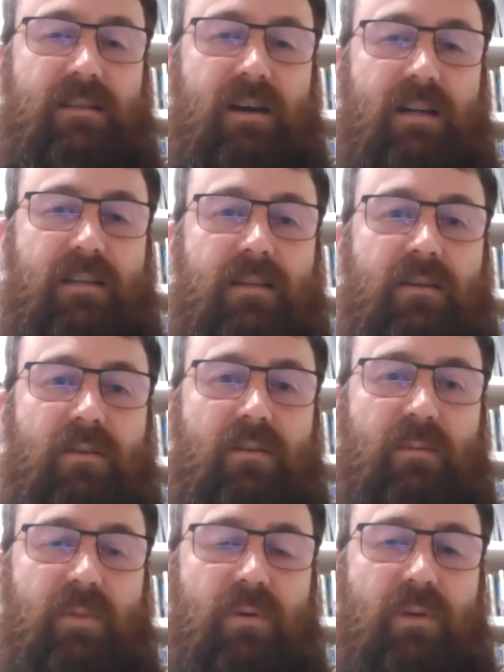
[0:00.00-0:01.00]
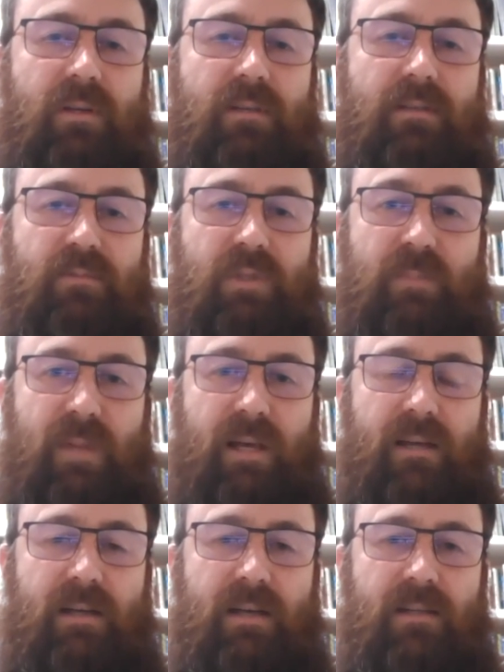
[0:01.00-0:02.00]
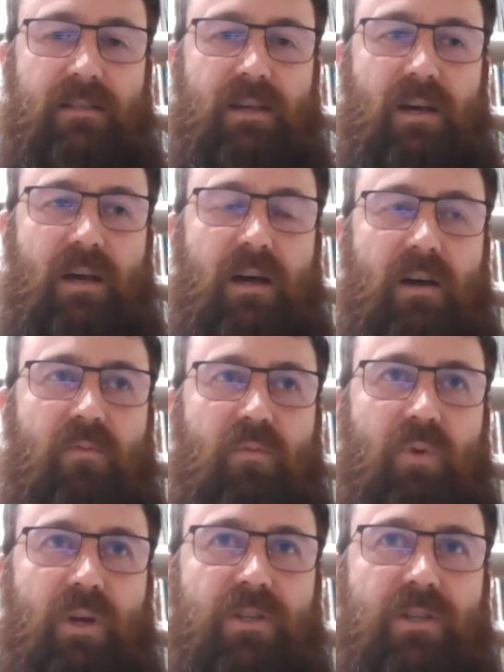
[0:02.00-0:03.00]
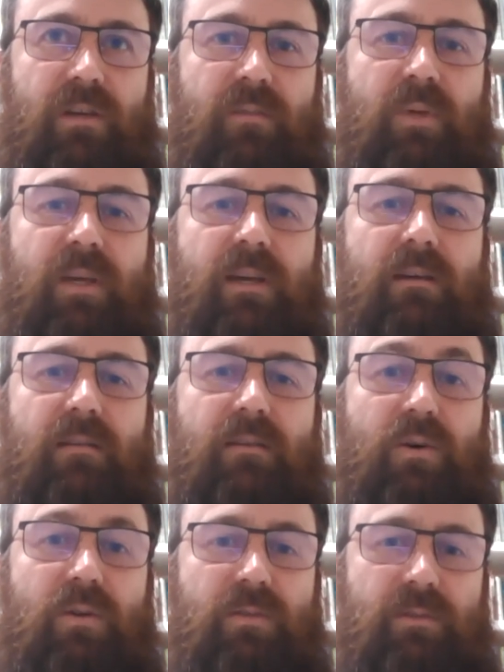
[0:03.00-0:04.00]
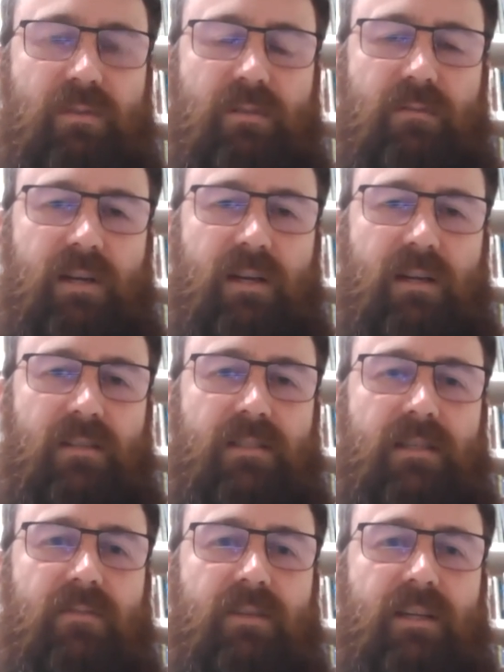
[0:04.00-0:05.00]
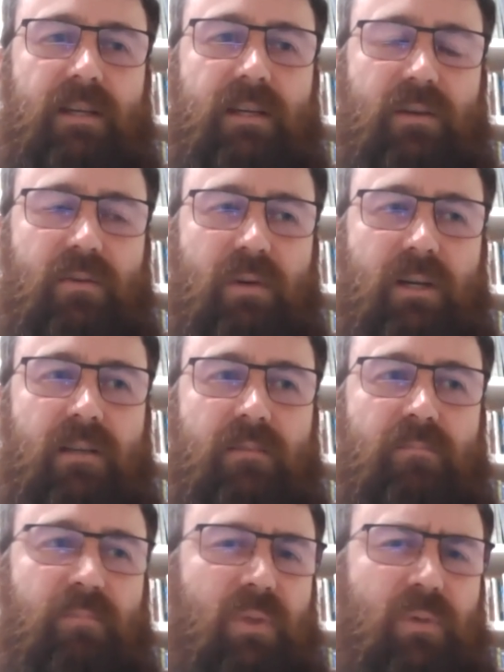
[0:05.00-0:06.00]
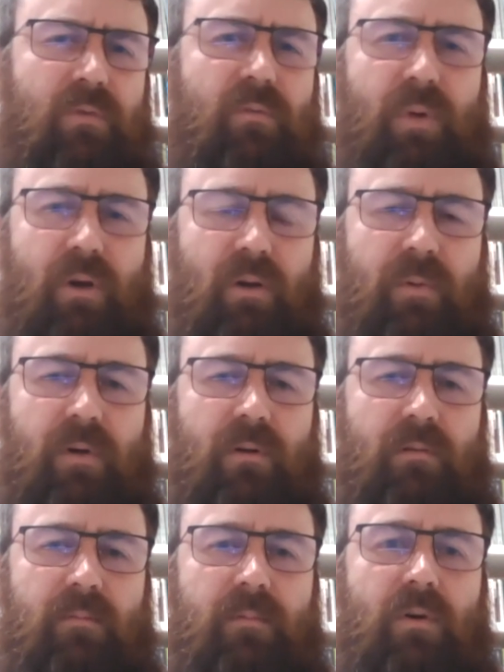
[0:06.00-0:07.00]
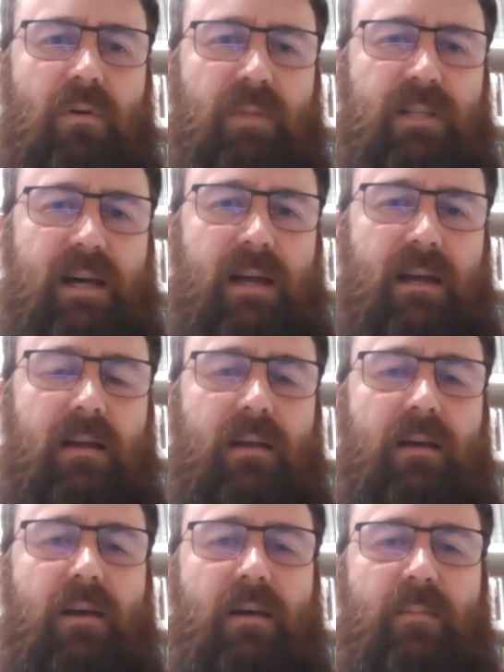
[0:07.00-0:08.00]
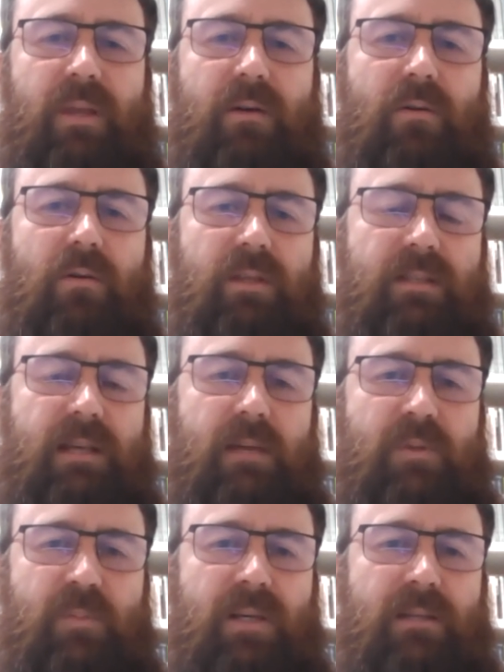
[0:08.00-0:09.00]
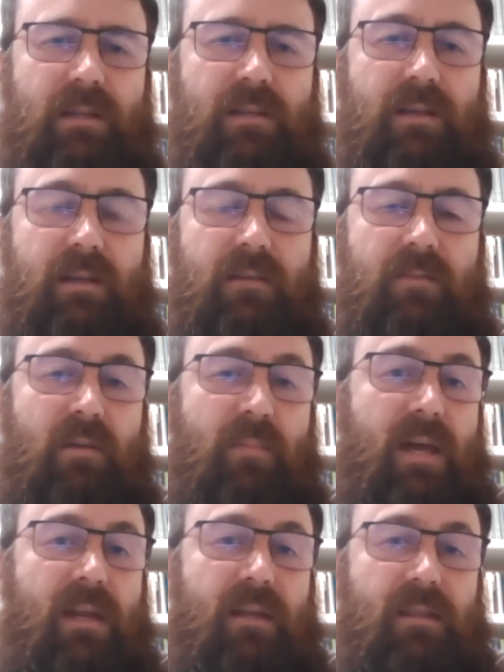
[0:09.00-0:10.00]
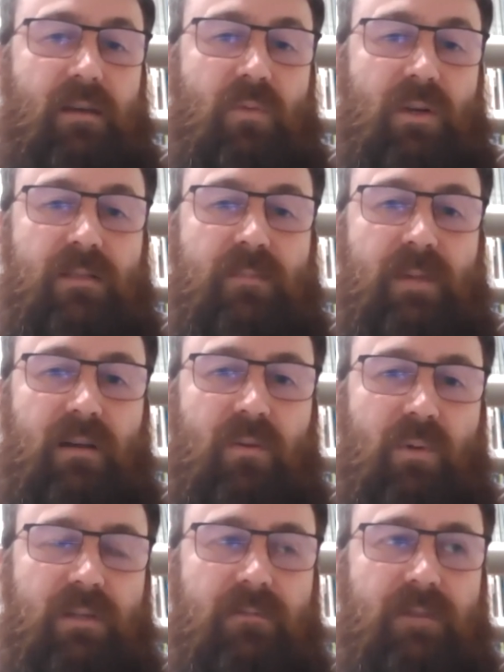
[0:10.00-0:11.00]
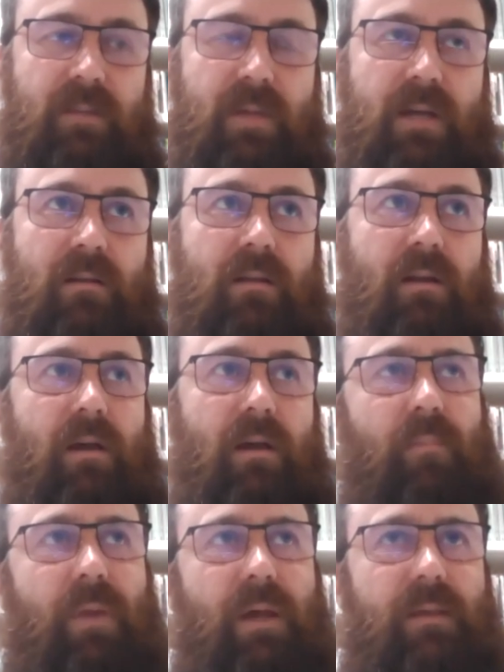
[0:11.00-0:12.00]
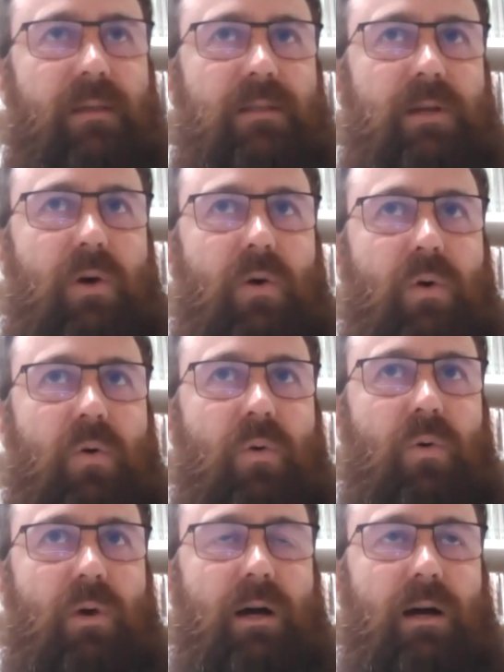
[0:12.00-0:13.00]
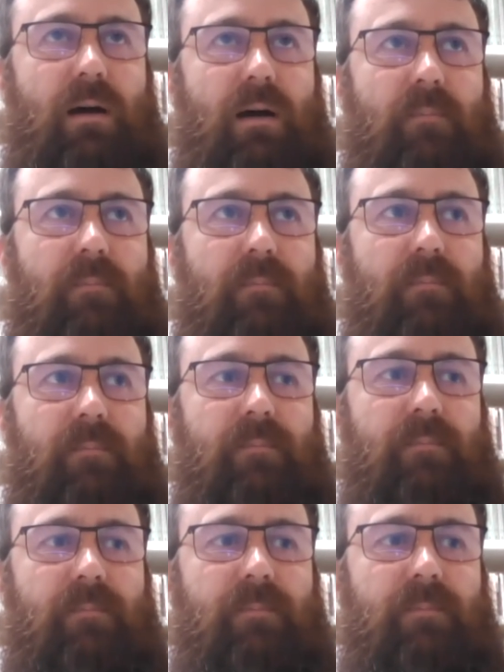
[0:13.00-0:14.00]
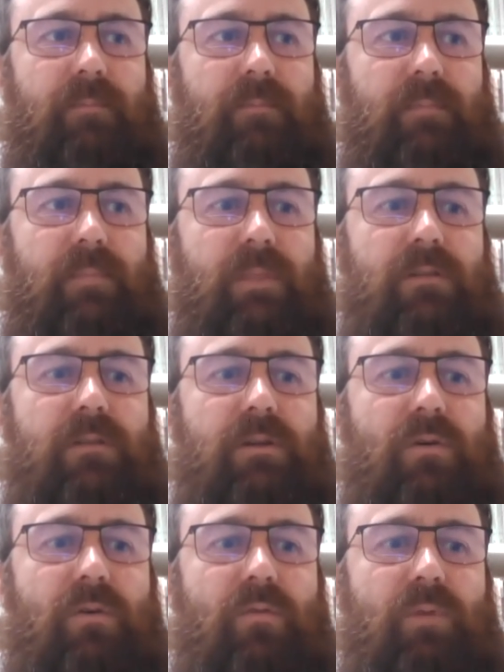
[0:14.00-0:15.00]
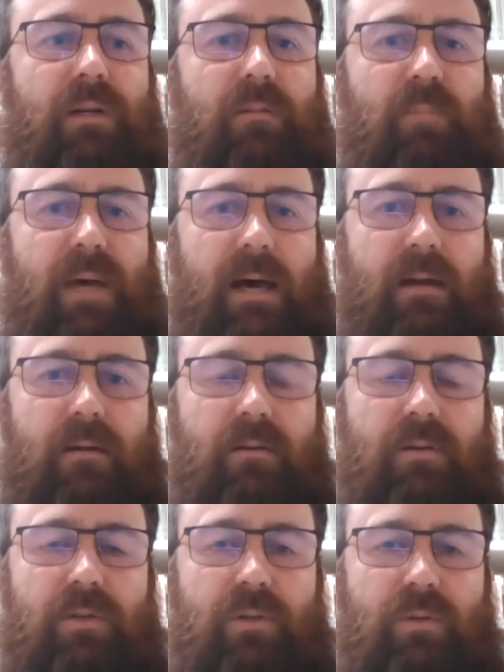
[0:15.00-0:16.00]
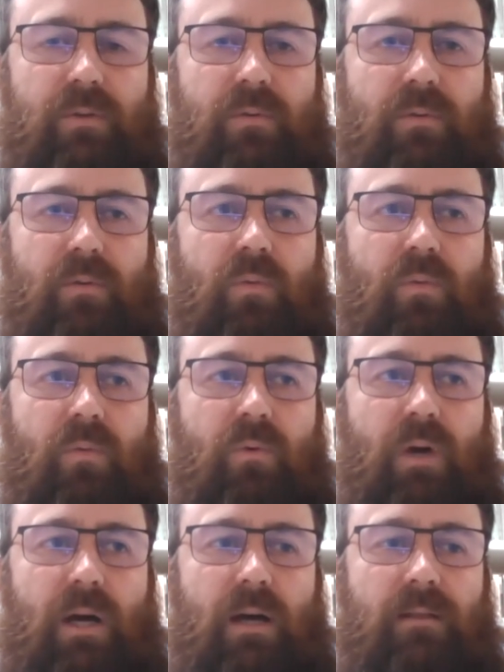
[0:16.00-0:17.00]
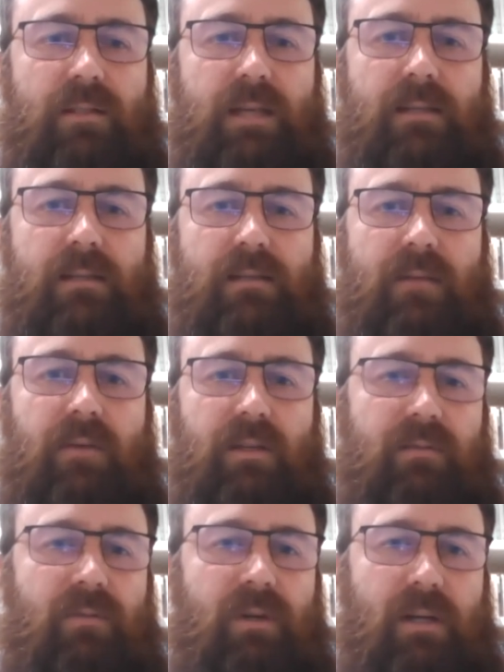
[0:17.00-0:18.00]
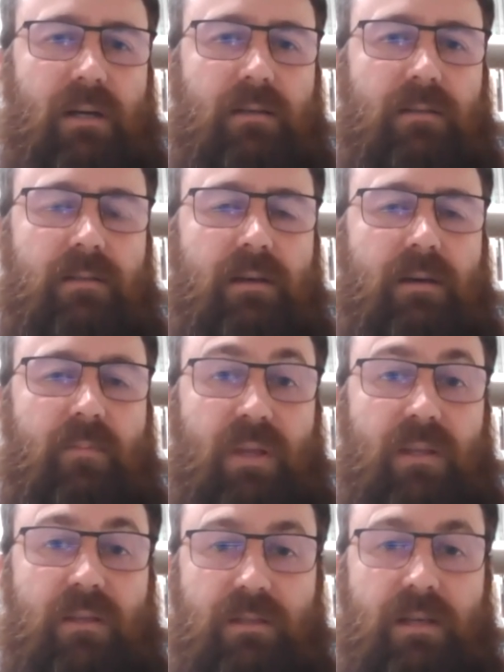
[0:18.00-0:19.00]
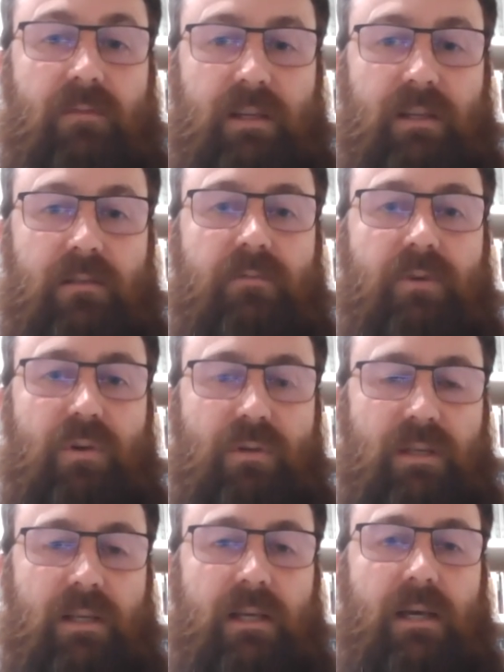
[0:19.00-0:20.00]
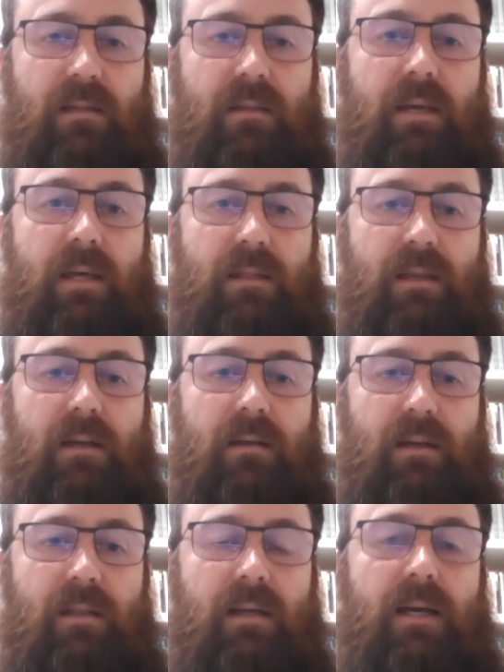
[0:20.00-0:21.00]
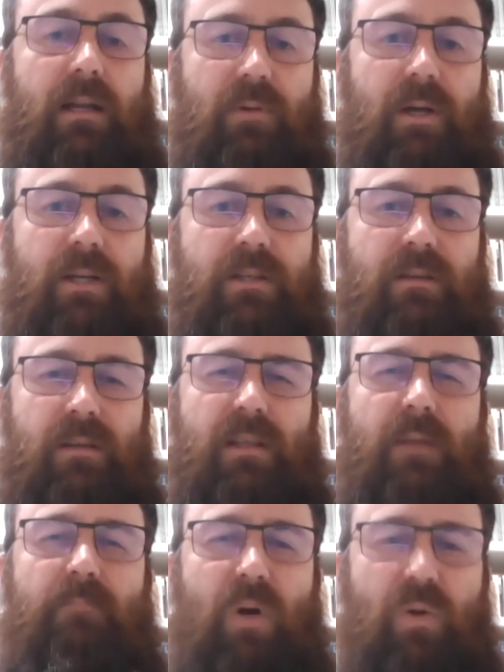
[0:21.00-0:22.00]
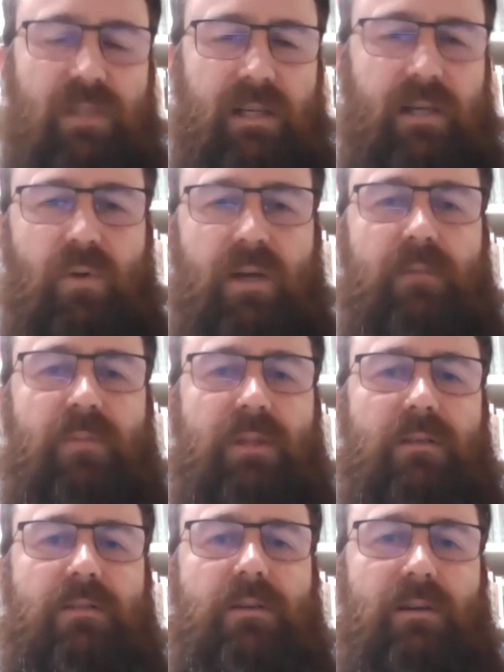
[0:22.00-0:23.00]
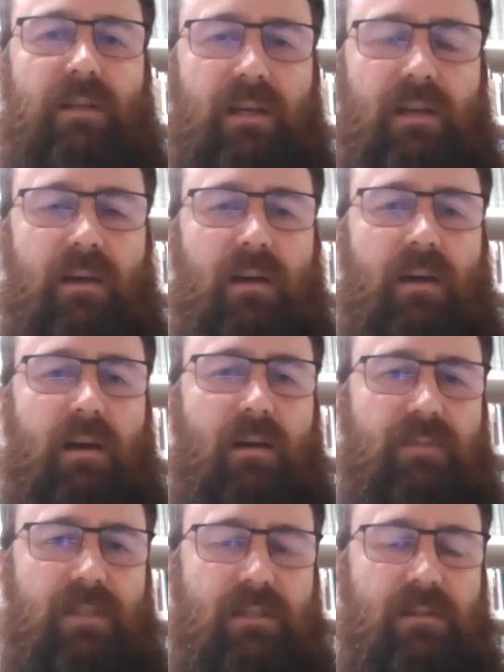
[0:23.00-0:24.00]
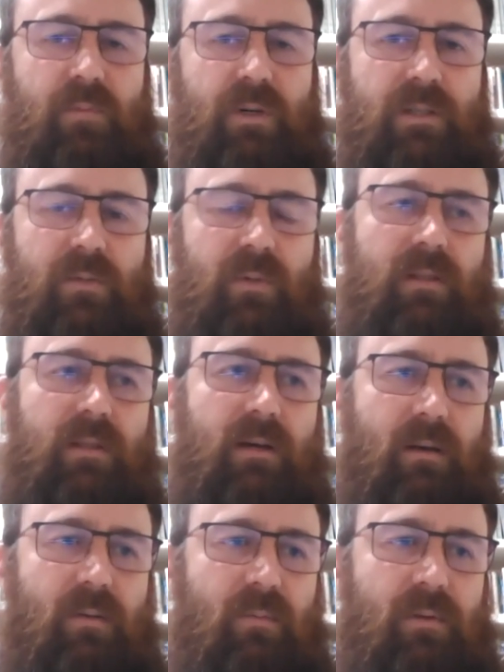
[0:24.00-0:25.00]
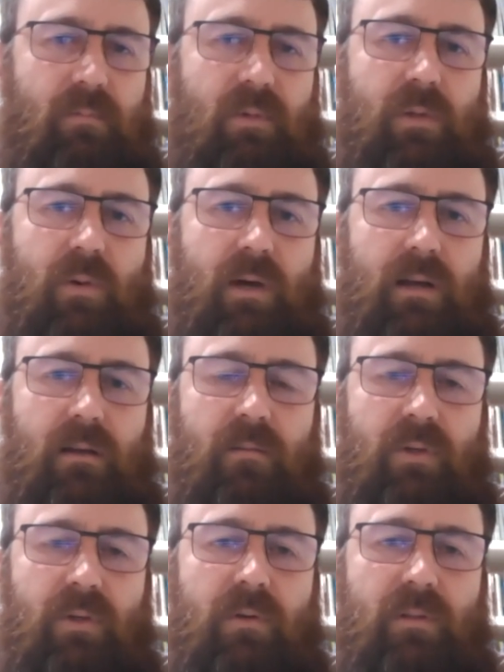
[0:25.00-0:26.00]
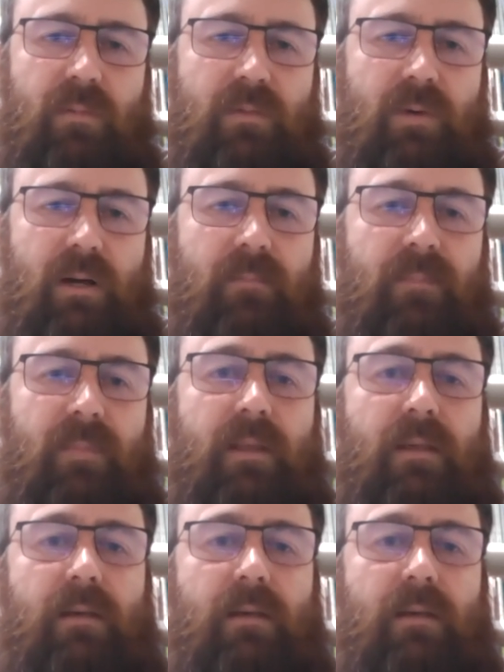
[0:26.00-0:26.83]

it's Nitidolimonius resplendens, uh, of which can be all sorts of colors, definitely green, blue, purple, all metallic, but they're all the same species. And if they're mating, then one's male, one's female, but there's no, um, there's no real pattern to uh, the sexes having different colors but there's definitely diversity in in the in the coloration. They're mostly green, but there's certainly I've seen some ones with uh, with with quite a lot of blue in them as well.